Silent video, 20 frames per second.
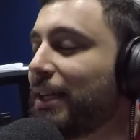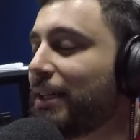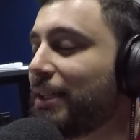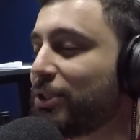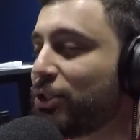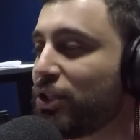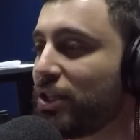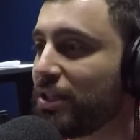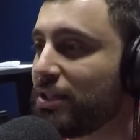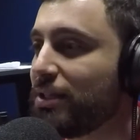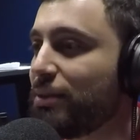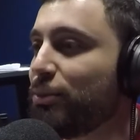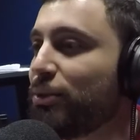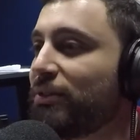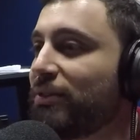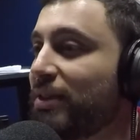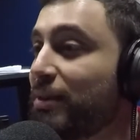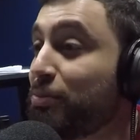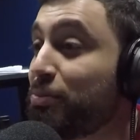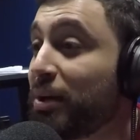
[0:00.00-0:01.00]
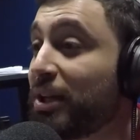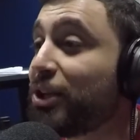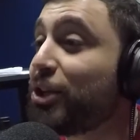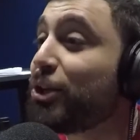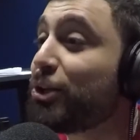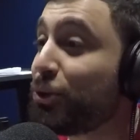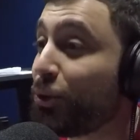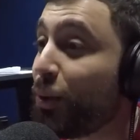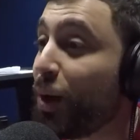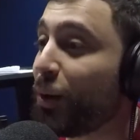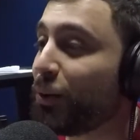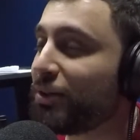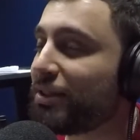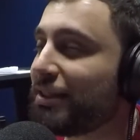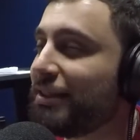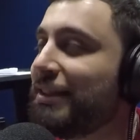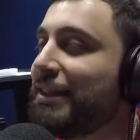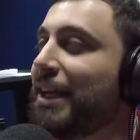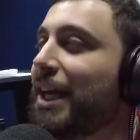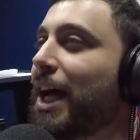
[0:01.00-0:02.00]
Cheesy movie, but good quote.
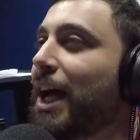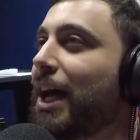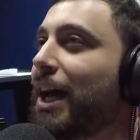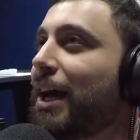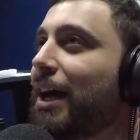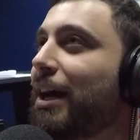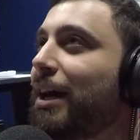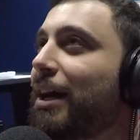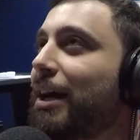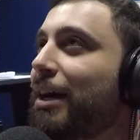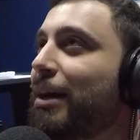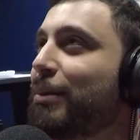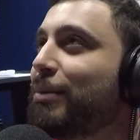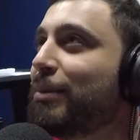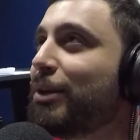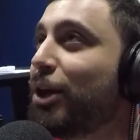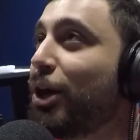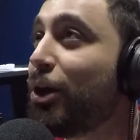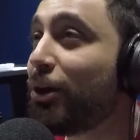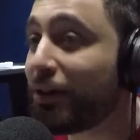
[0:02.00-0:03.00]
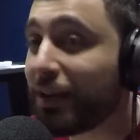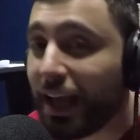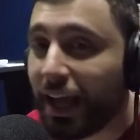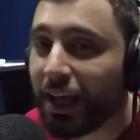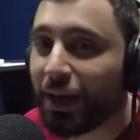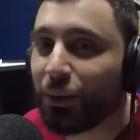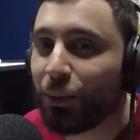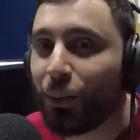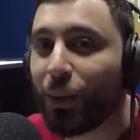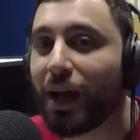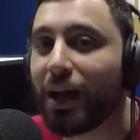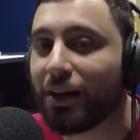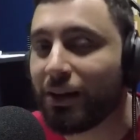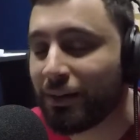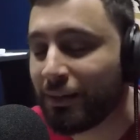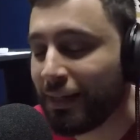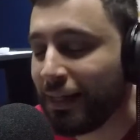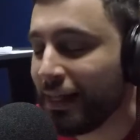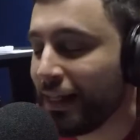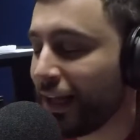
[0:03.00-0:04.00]
Okay,
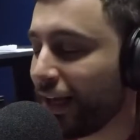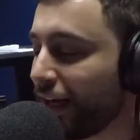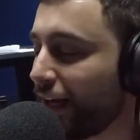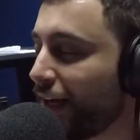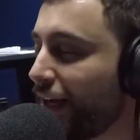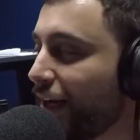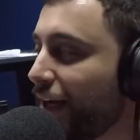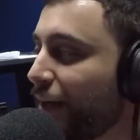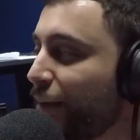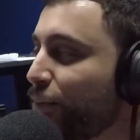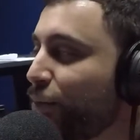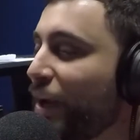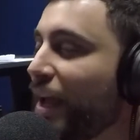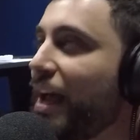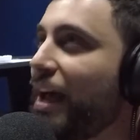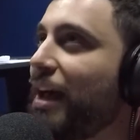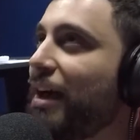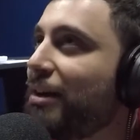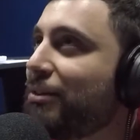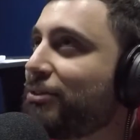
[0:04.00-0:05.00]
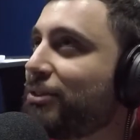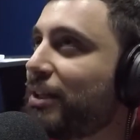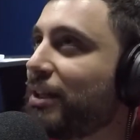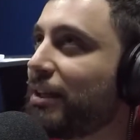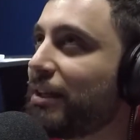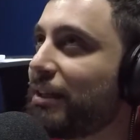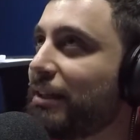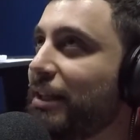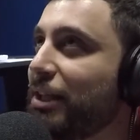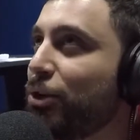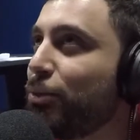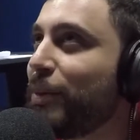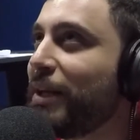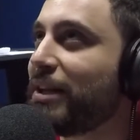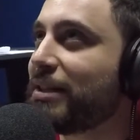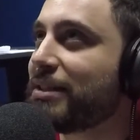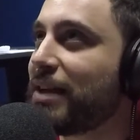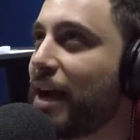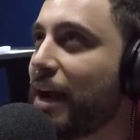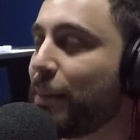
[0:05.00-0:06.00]
well, we have a little
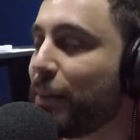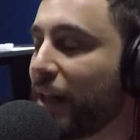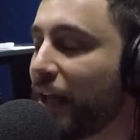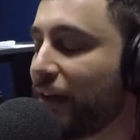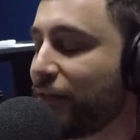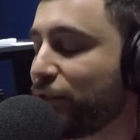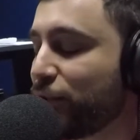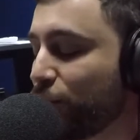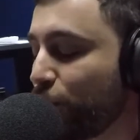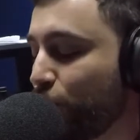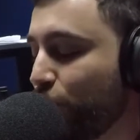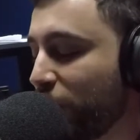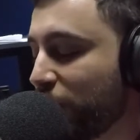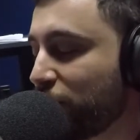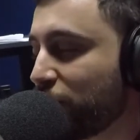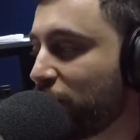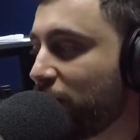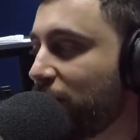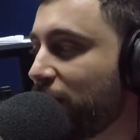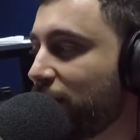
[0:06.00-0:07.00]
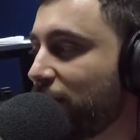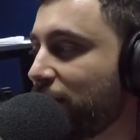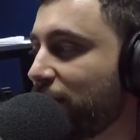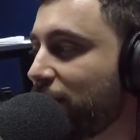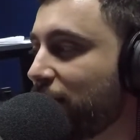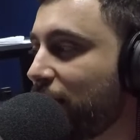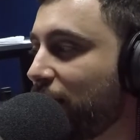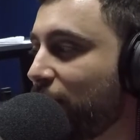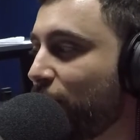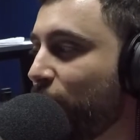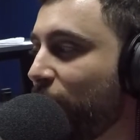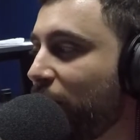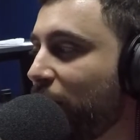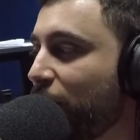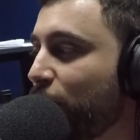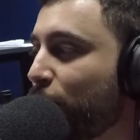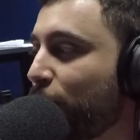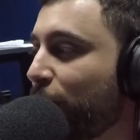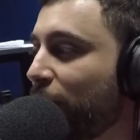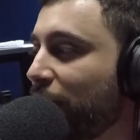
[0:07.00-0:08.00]
bit of time left, which is when
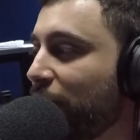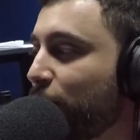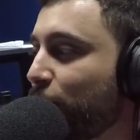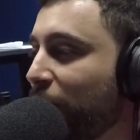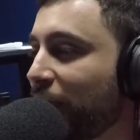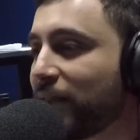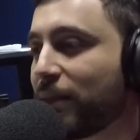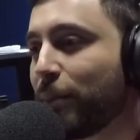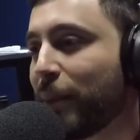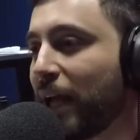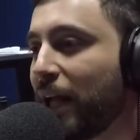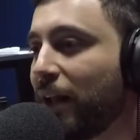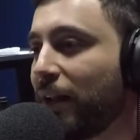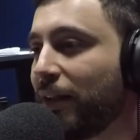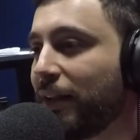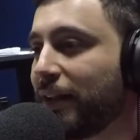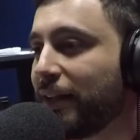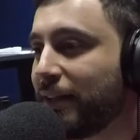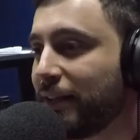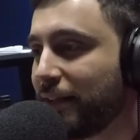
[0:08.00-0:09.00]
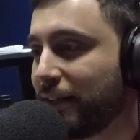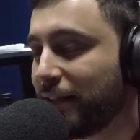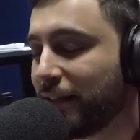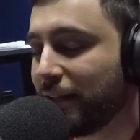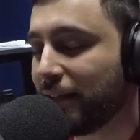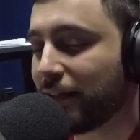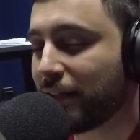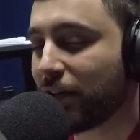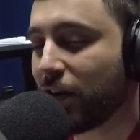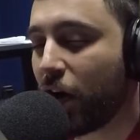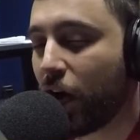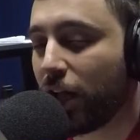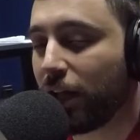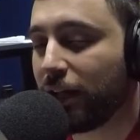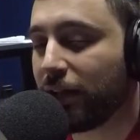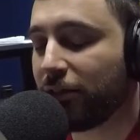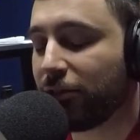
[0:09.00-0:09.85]
I normally ring the bell and call